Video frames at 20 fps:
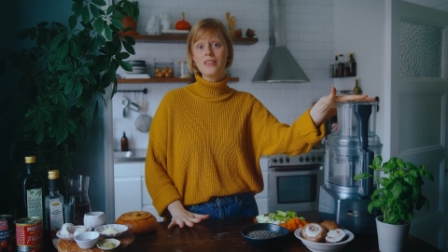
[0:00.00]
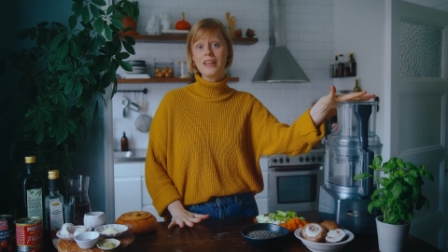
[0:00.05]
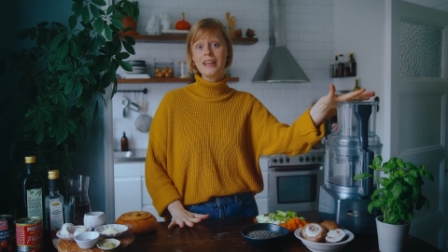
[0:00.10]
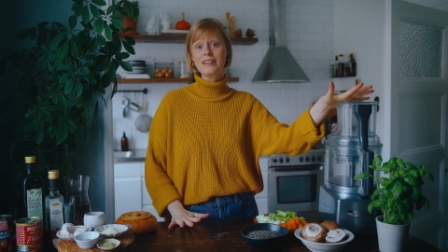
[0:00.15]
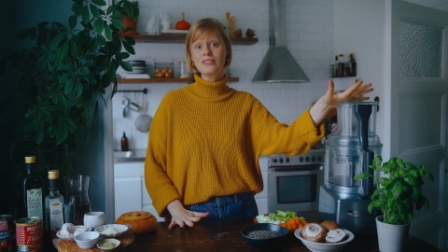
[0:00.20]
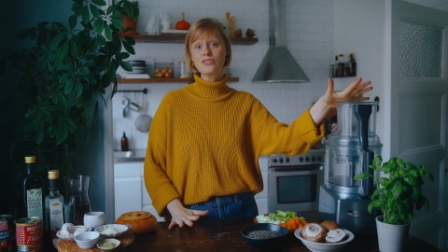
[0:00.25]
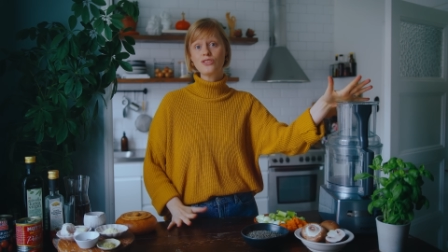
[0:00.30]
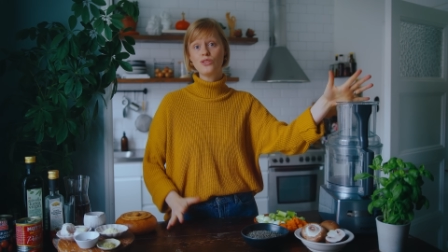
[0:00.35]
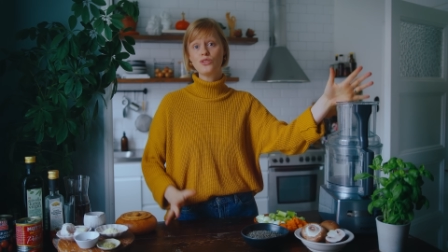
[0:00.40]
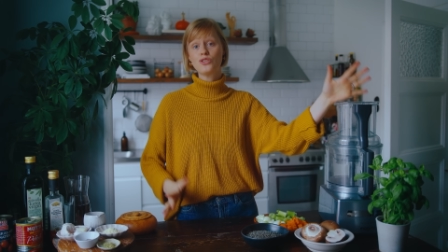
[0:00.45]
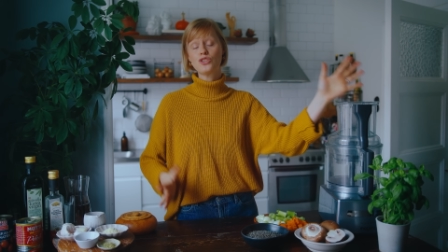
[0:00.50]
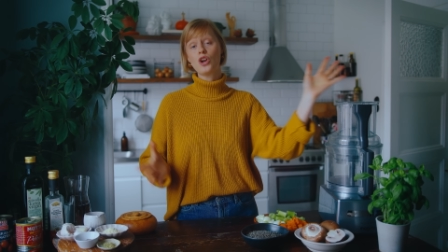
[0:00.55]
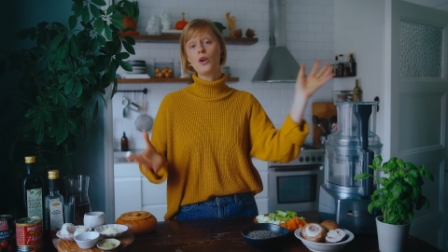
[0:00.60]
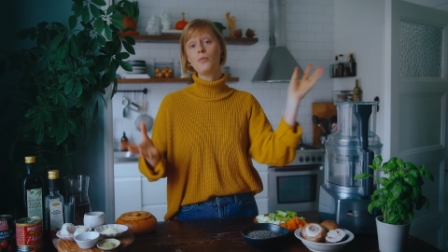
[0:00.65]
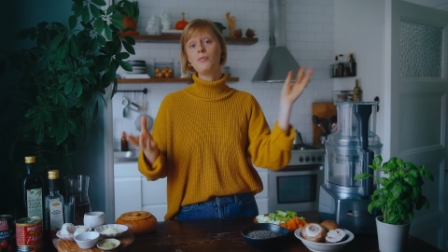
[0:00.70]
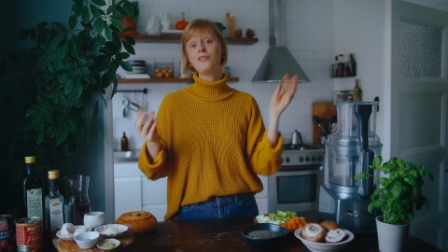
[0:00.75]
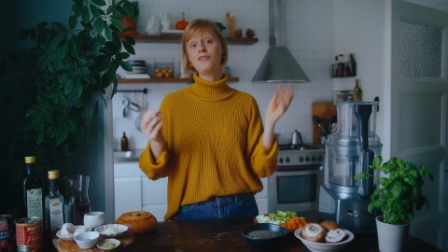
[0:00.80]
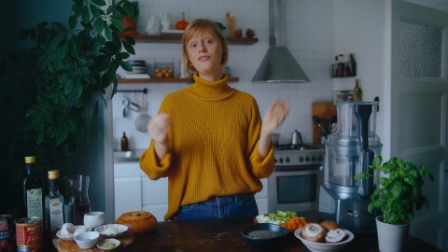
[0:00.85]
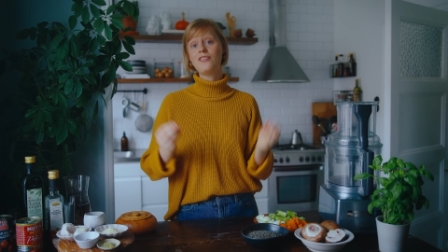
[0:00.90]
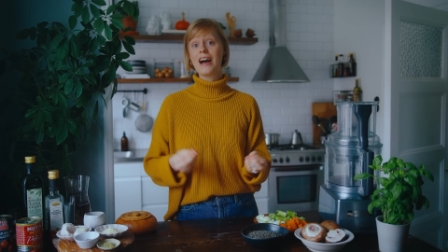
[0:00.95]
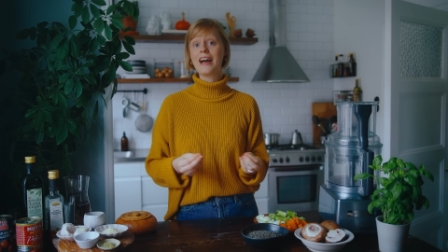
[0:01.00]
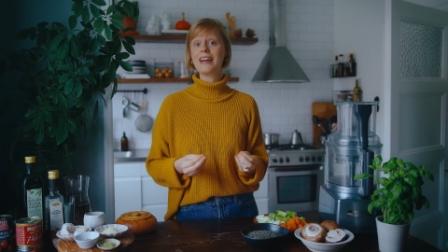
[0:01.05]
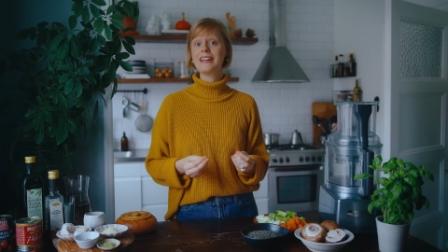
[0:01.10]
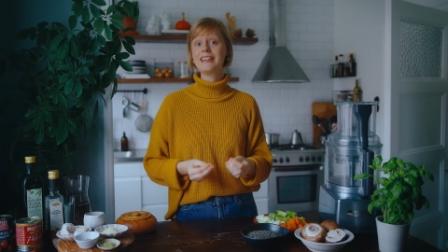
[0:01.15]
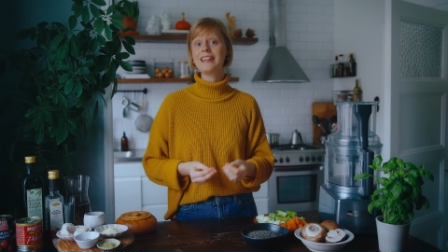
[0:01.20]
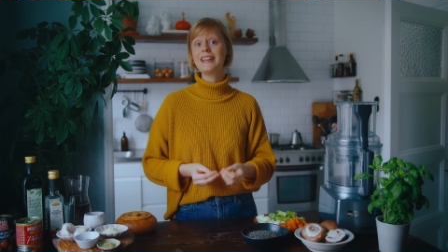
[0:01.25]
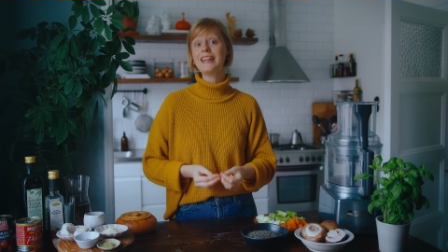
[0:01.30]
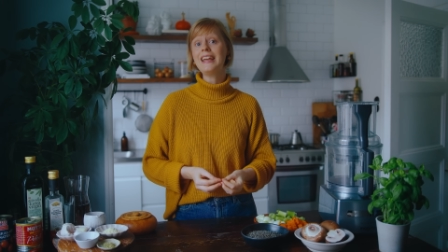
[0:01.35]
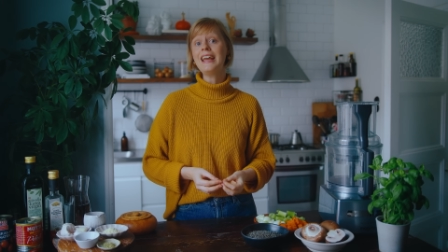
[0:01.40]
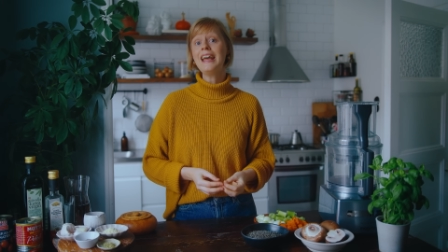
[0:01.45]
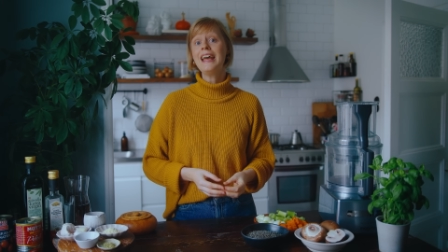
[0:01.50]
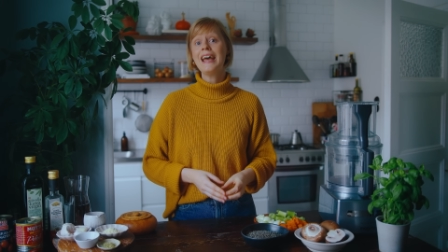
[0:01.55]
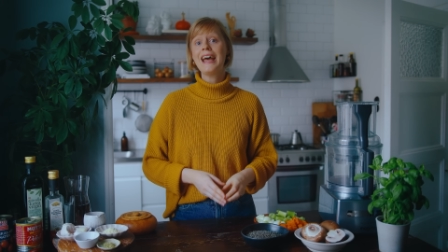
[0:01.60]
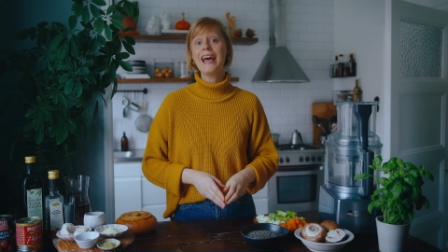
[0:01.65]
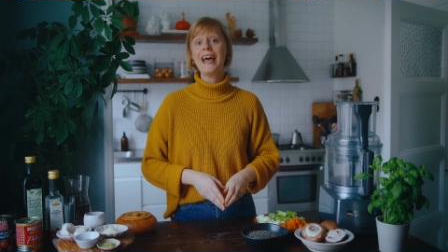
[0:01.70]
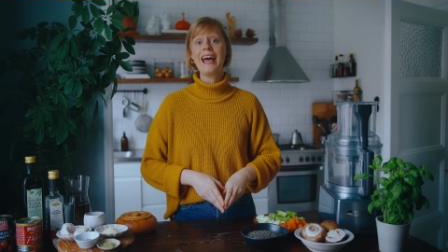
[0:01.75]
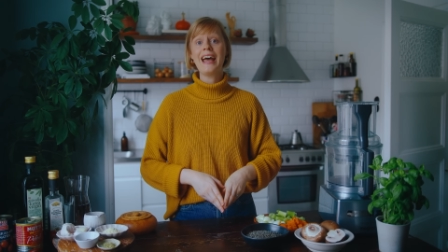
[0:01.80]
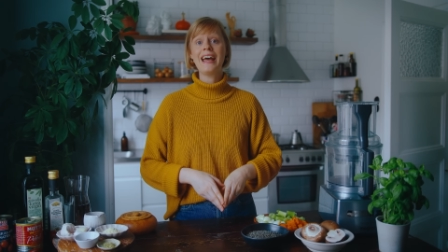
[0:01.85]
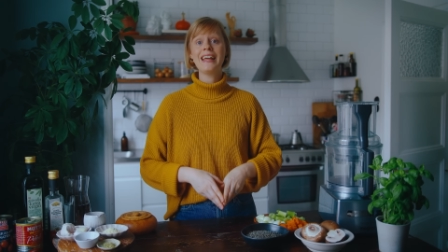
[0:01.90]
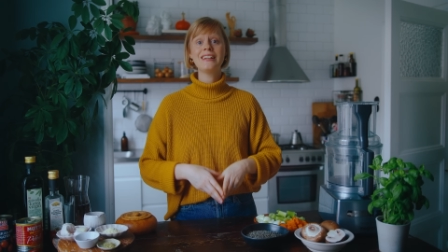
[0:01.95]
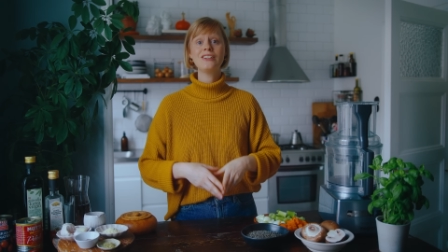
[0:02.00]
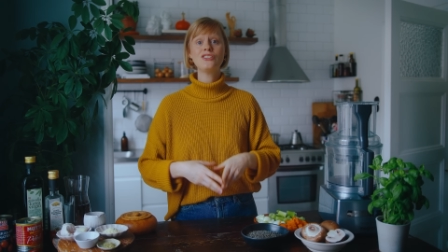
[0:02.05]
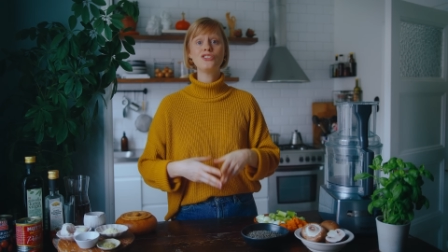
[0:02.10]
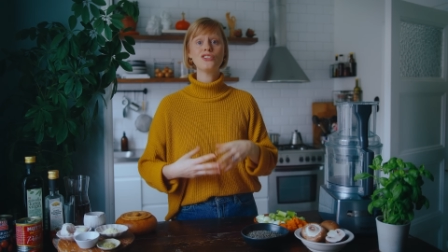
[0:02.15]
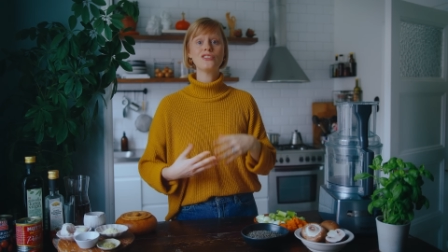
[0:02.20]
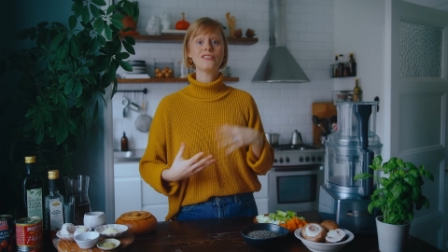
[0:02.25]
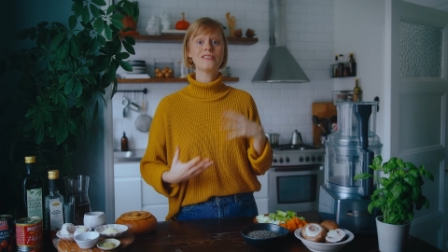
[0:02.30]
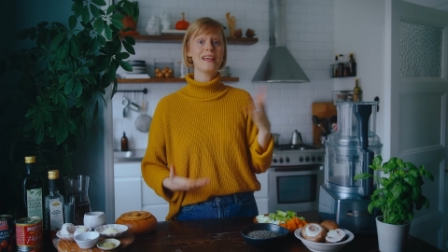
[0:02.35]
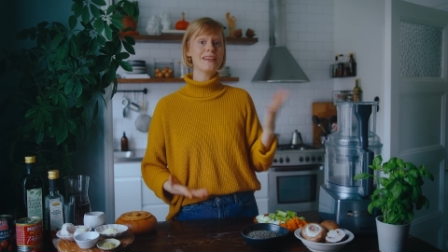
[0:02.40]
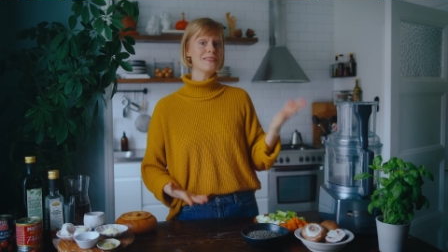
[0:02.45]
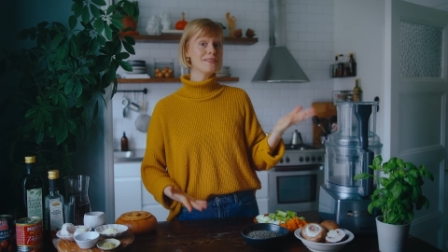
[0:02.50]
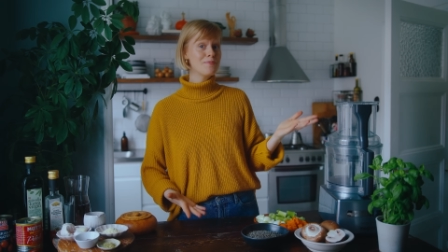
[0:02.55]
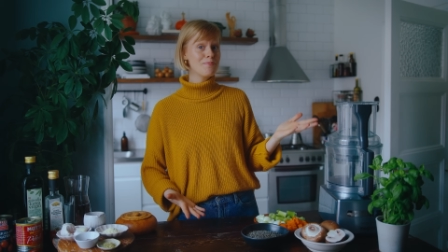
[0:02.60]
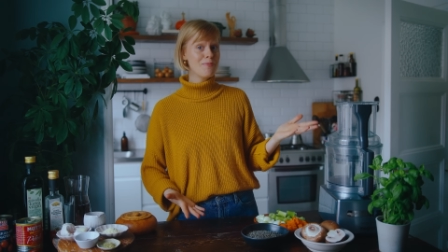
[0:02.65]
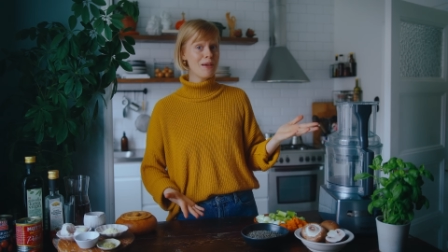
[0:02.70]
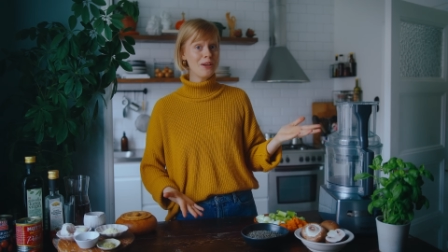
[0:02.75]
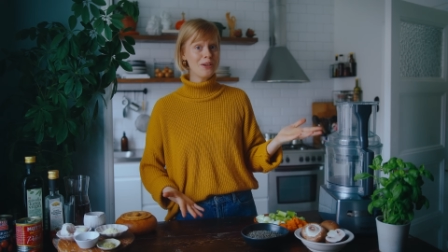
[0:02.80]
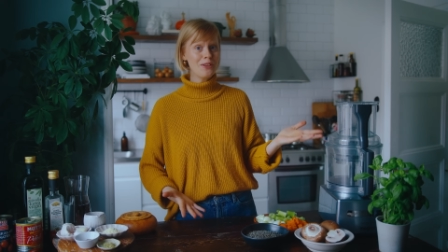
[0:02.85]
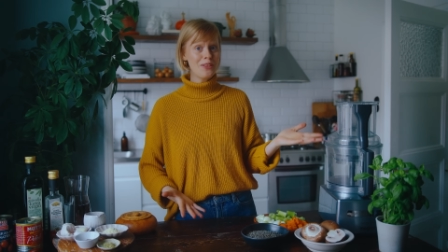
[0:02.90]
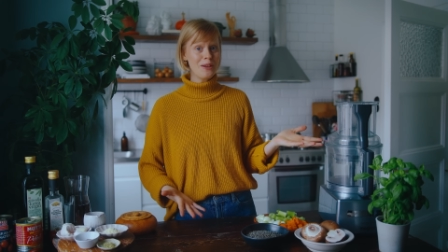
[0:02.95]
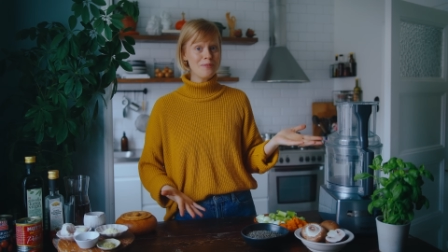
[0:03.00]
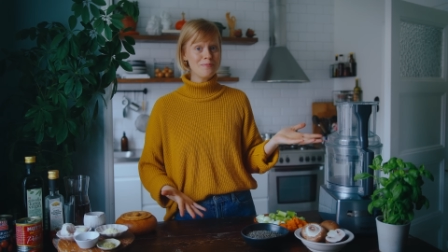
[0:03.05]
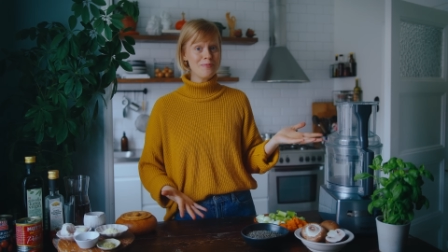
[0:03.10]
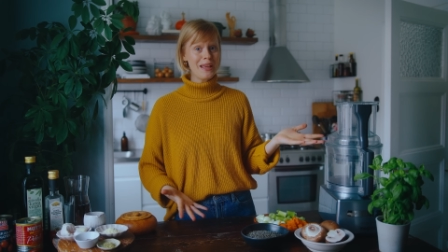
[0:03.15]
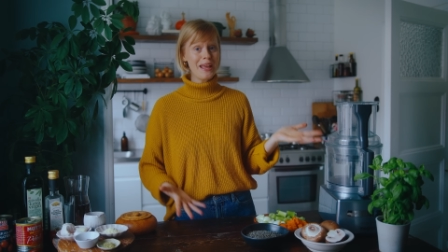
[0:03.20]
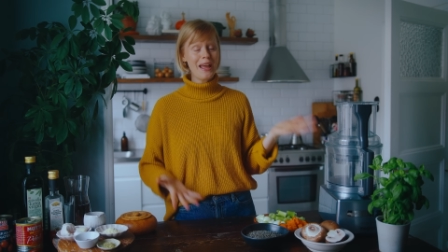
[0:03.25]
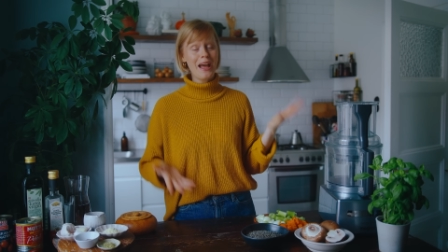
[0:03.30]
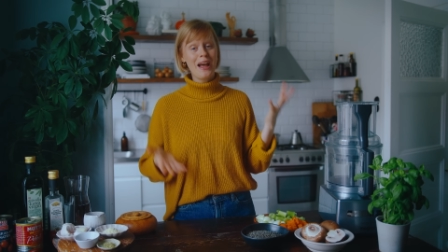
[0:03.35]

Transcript: things to chop finely and it just does it better than me,